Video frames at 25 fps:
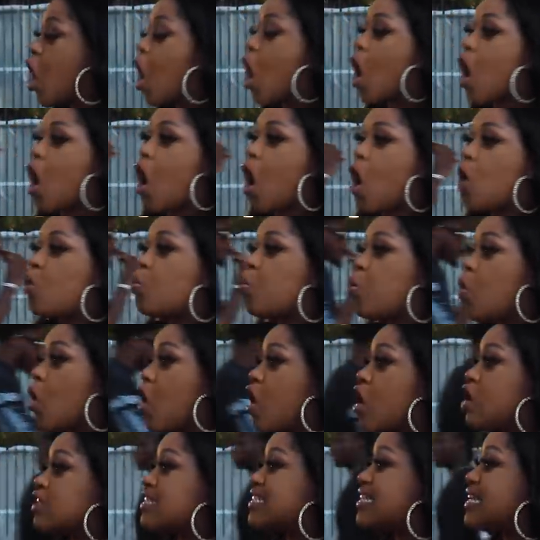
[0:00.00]
Yeah.
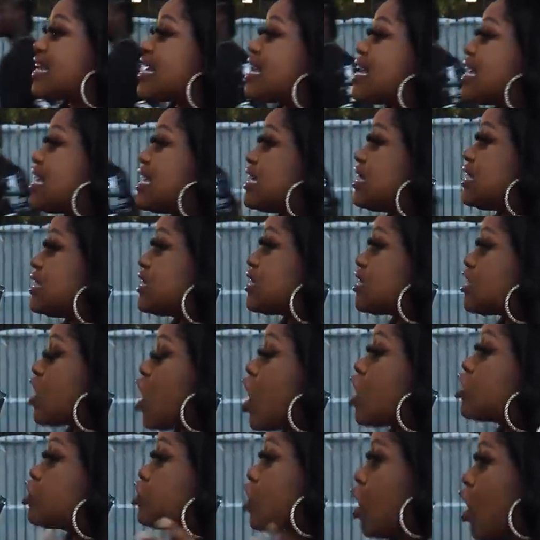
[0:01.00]
What, what
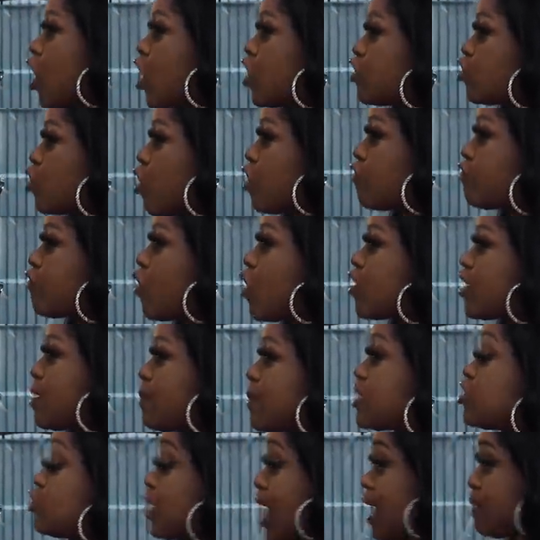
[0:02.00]
is, is, a turn
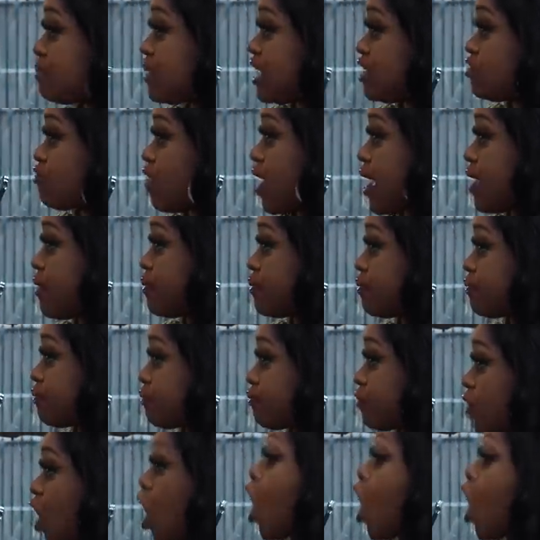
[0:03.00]
off on a you like men, right?